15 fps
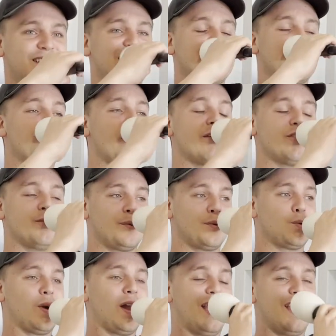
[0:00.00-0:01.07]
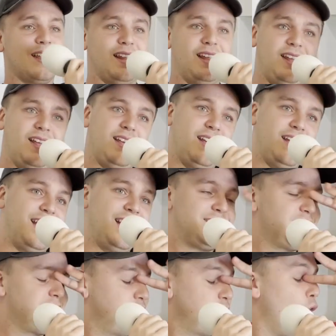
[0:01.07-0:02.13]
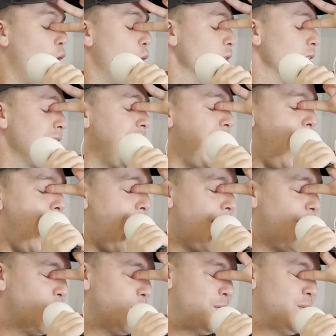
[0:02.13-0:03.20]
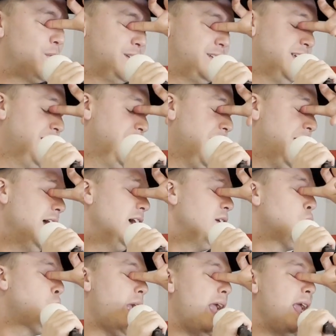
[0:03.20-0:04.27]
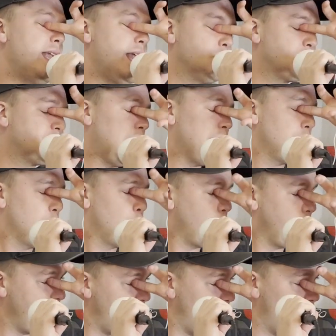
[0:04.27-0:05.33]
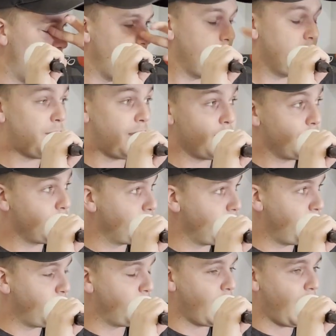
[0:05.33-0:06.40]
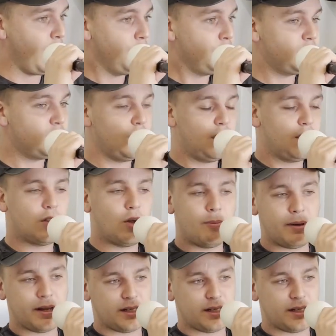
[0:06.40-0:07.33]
get away from the rain. It's so loud. Rain outside the window in my house, no big